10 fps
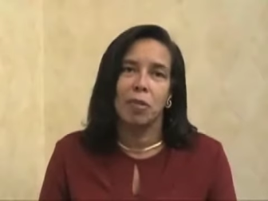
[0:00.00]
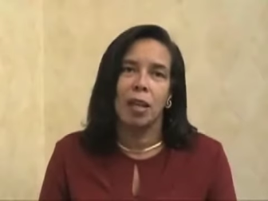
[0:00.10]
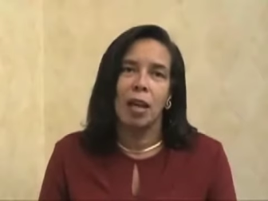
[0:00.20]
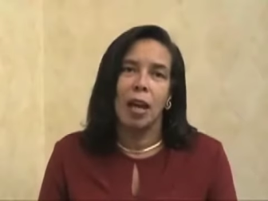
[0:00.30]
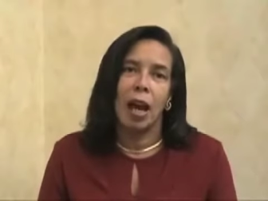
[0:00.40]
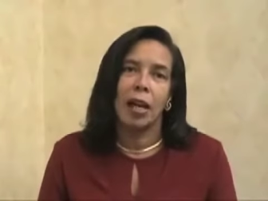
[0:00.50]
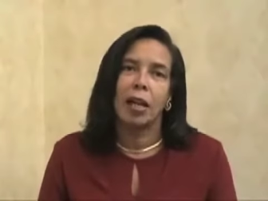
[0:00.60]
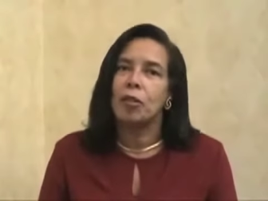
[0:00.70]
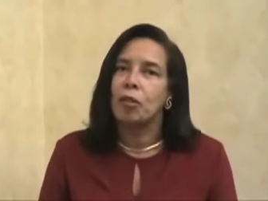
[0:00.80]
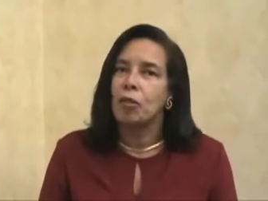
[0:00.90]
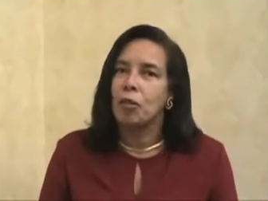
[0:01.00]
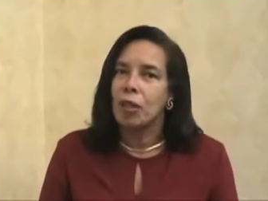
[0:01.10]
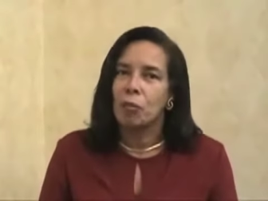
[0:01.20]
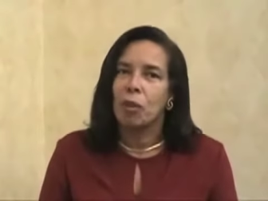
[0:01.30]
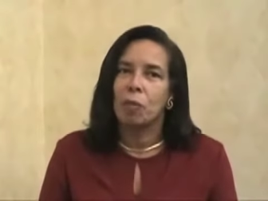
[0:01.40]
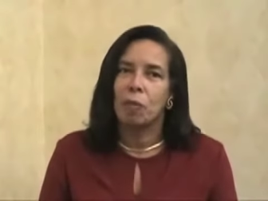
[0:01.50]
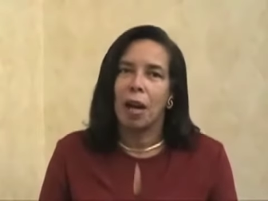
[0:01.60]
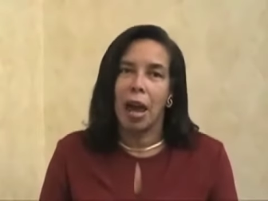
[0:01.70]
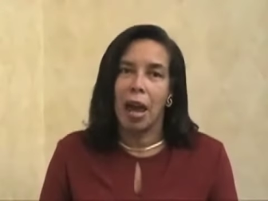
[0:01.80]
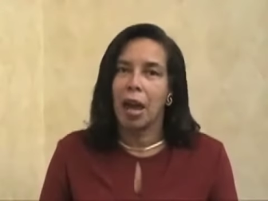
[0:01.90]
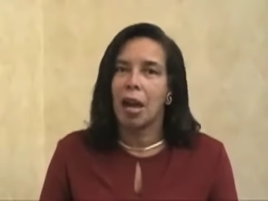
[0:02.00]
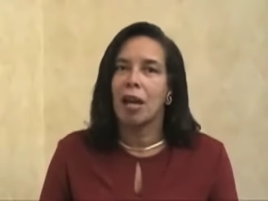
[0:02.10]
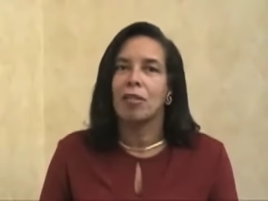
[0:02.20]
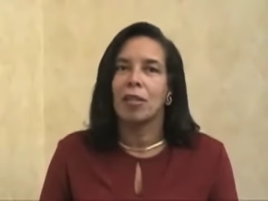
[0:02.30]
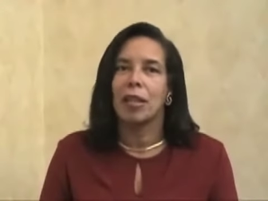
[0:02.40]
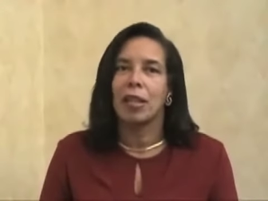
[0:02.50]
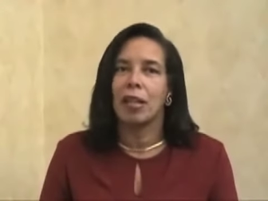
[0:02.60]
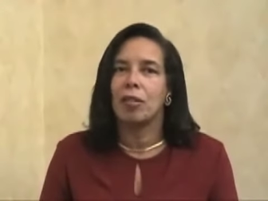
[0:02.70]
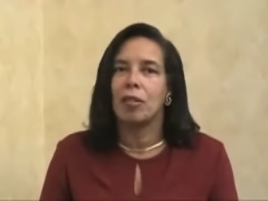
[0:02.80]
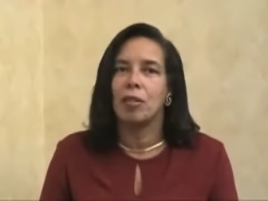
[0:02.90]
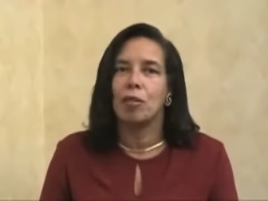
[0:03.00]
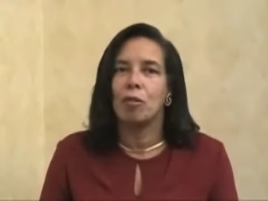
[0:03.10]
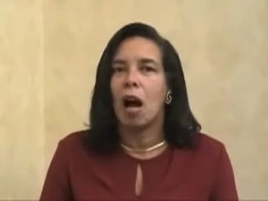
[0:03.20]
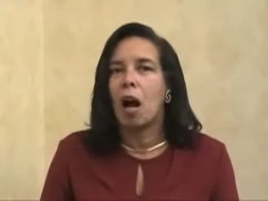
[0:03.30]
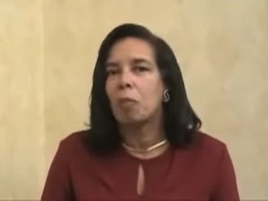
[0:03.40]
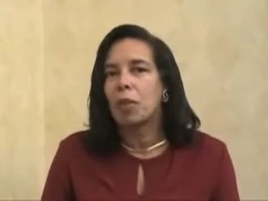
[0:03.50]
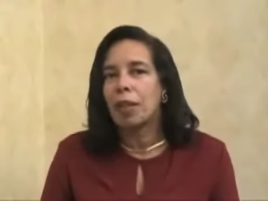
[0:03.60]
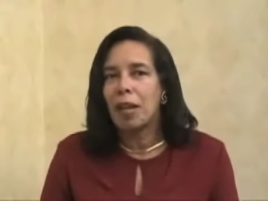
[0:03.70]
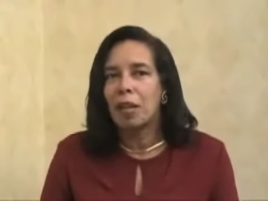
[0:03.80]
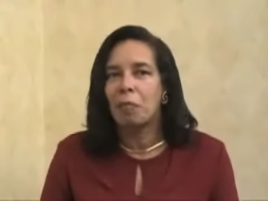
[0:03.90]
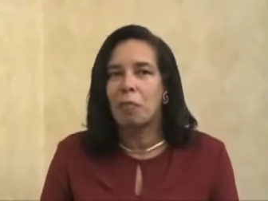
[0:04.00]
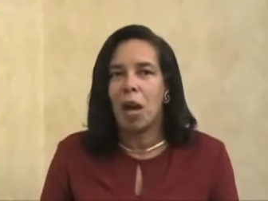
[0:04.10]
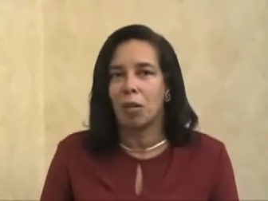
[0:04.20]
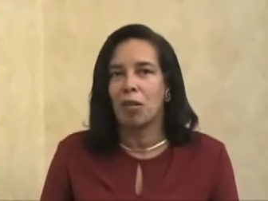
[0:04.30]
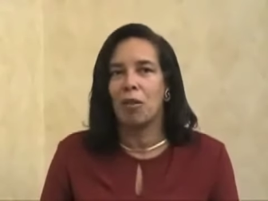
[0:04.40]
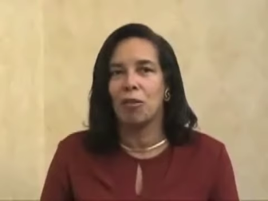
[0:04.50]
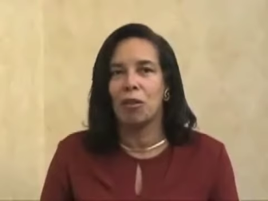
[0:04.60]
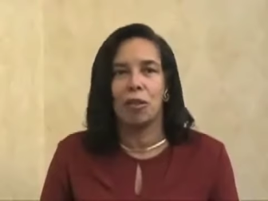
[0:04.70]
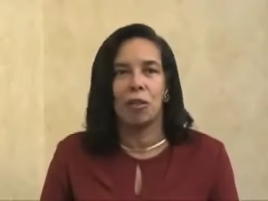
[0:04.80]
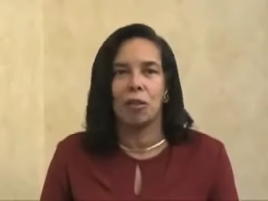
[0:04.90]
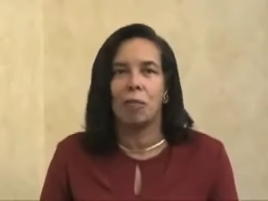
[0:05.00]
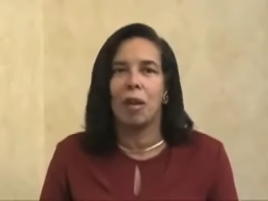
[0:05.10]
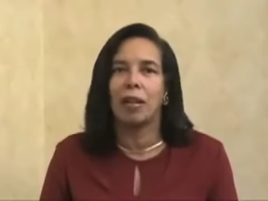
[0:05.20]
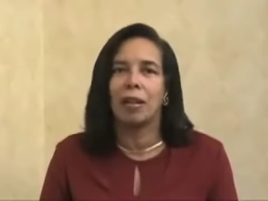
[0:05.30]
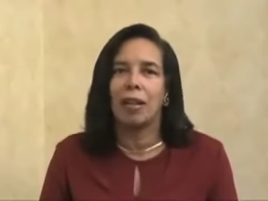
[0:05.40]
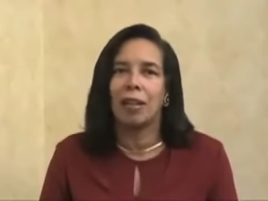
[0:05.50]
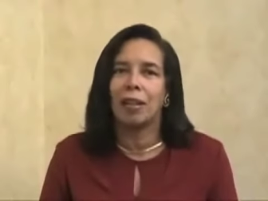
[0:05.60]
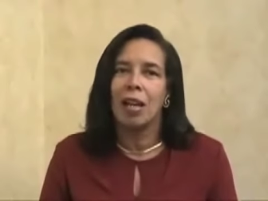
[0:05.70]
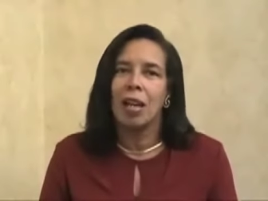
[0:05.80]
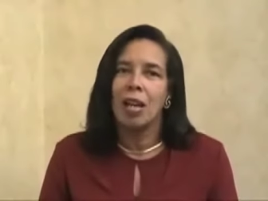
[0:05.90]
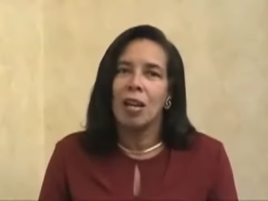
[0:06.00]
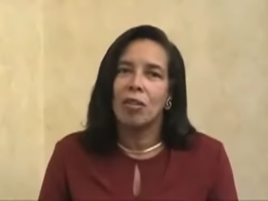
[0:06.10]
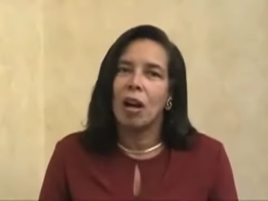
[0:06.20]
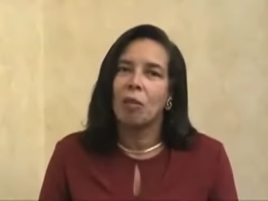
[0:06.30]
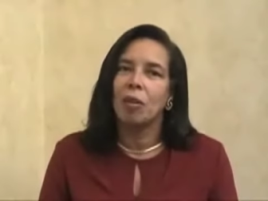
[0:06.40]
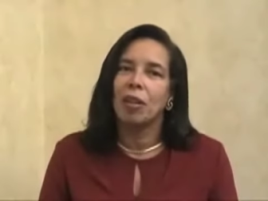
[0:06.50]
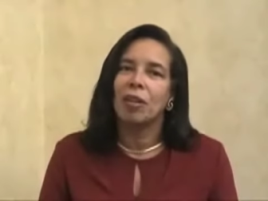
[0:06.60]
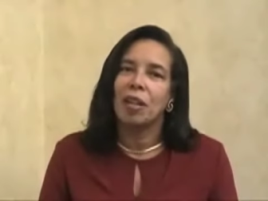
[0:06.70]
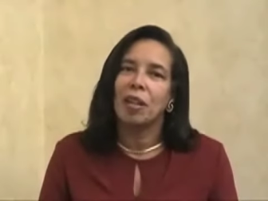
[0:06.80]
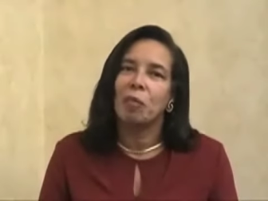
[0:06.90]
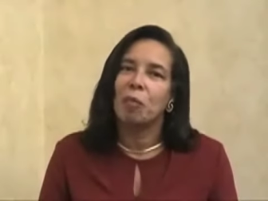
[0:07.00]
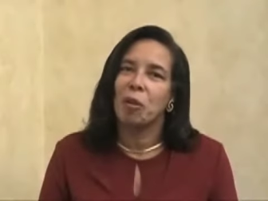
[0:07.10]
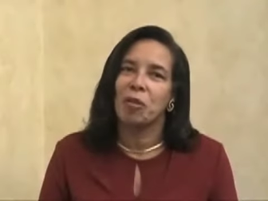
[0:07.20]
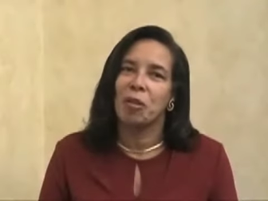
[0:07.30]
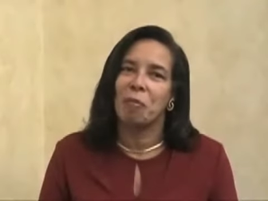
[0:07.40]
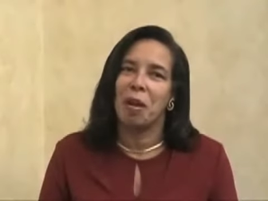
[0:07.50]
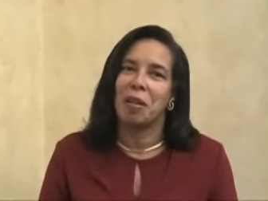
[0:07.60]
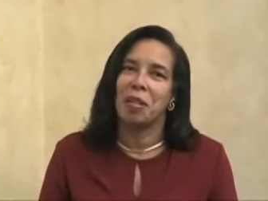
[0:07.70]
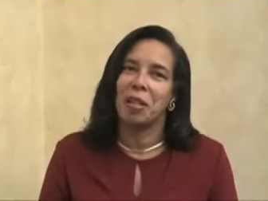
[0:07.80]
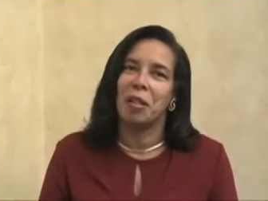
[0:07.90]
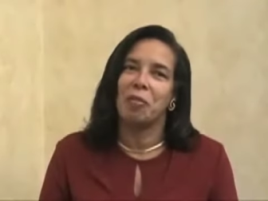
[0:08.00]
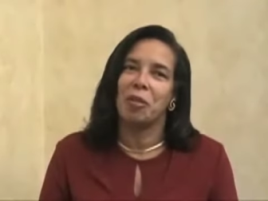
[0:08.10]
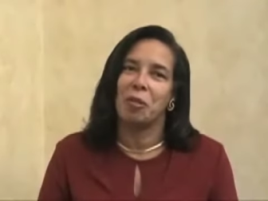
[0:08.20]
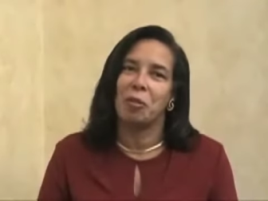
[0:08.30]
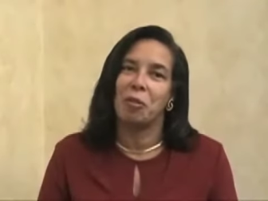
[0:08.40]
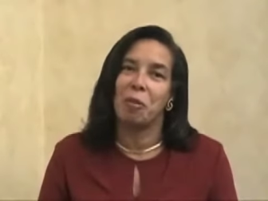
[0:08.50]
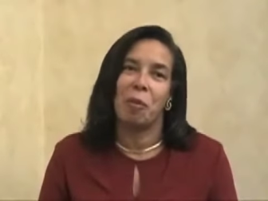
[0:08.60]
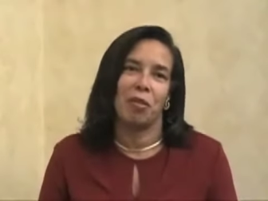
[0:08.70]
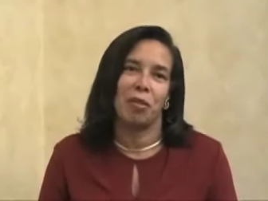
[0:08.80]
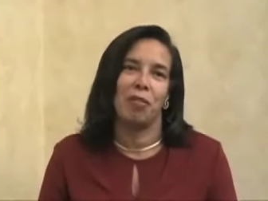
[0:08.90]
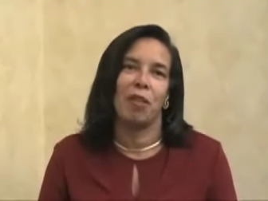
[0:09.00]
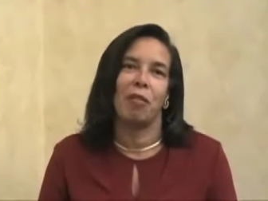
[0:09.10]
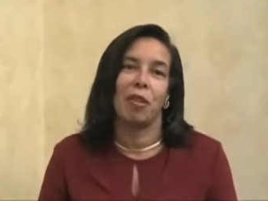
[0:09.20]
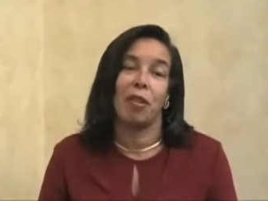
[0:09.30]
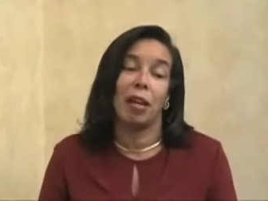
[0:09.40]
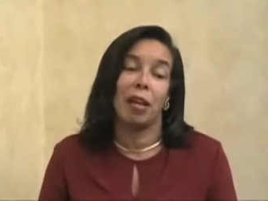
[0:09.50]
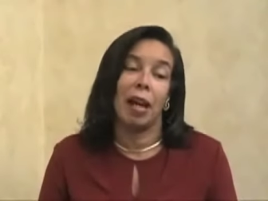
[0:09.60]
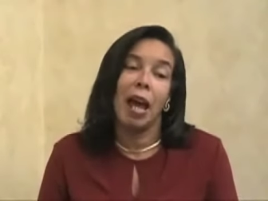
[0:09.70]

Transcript: I get to do things with my hands. I get to do complicated medical decision making. So I really think emergency medicine gives you the best of everything.